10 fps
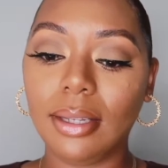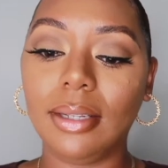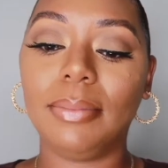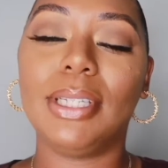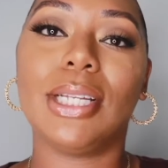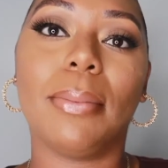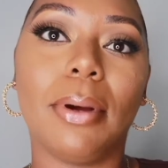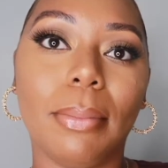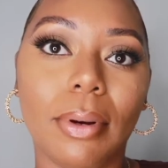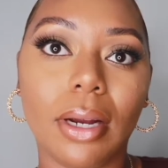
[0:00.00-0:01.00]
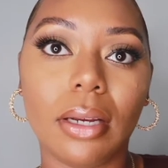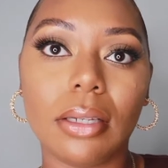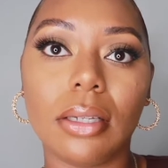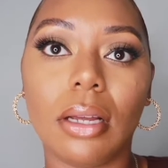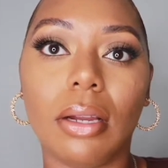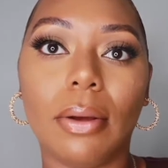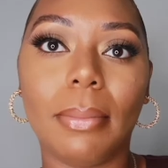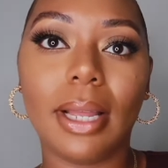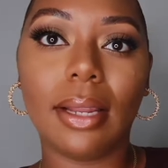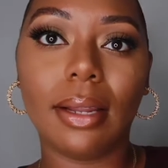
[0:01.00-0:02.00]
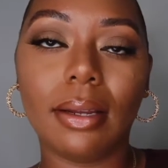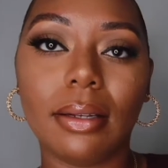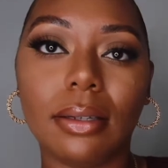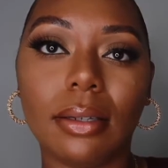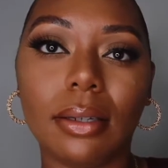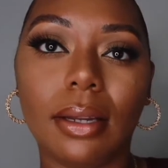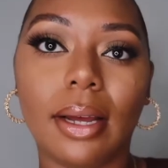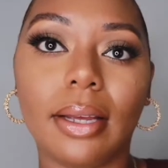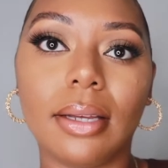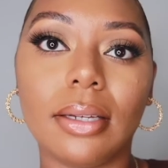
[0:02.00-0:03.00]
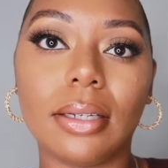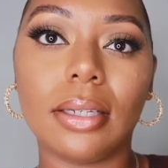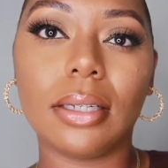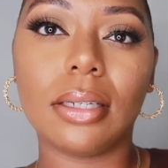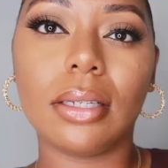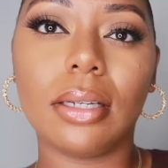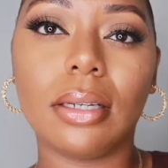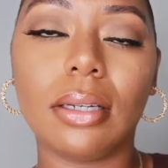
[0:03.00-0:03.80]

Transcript: let me turn my brightness down on my uh, light cause